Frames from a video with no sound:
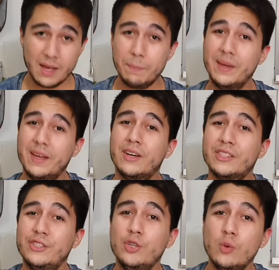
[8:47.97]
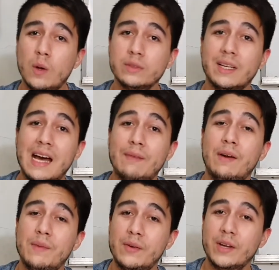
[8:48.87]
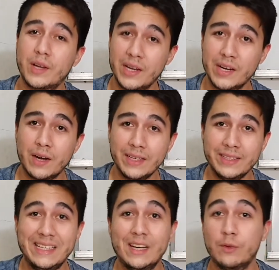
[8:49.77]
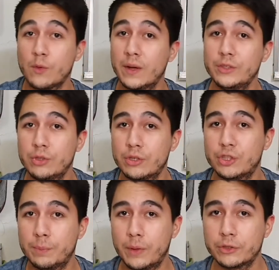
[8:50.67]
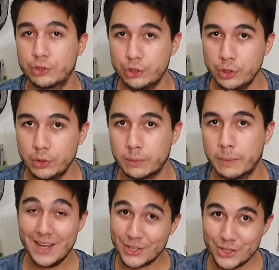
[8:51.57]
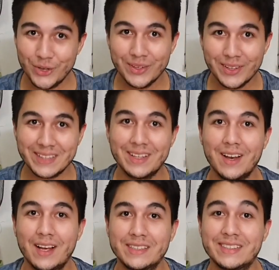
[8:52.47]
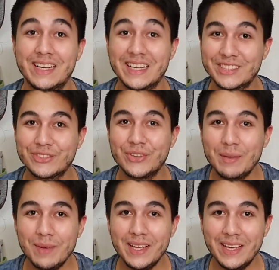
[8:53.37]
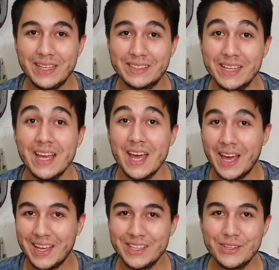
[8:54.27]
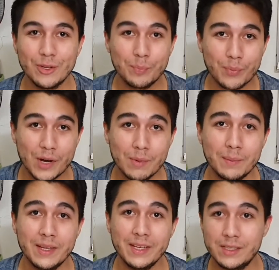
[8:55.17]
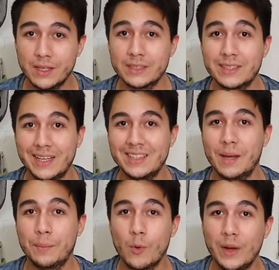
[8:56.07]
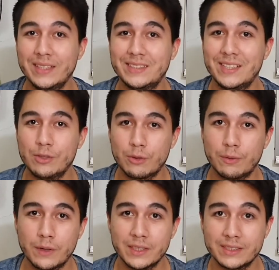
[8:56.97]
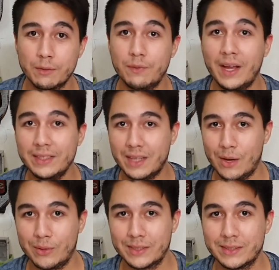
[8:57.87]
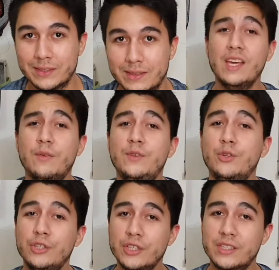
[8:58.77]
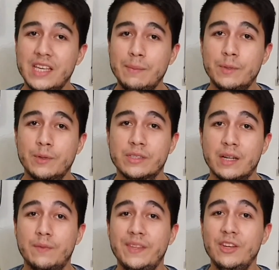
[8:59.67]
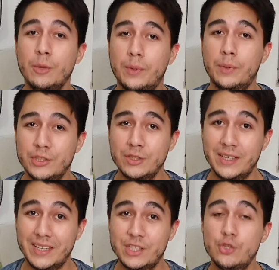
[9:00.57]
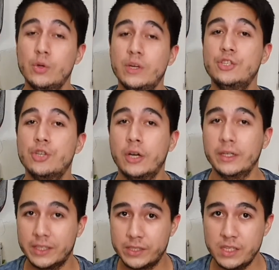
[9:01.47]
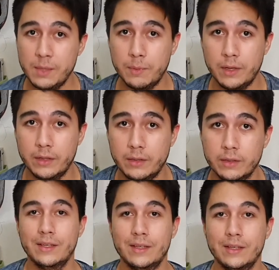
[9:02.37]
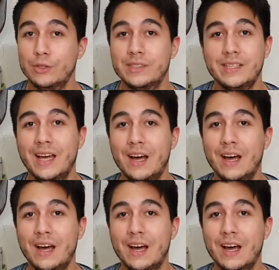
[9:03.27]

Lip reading: because you won't have a very clear idea of what you're supposed to do. You'll get lost extremely easy, and you'll probably just end up wasting your first flight hours. If you just give yourself the opportunity to enjoy the simulator, you'll see how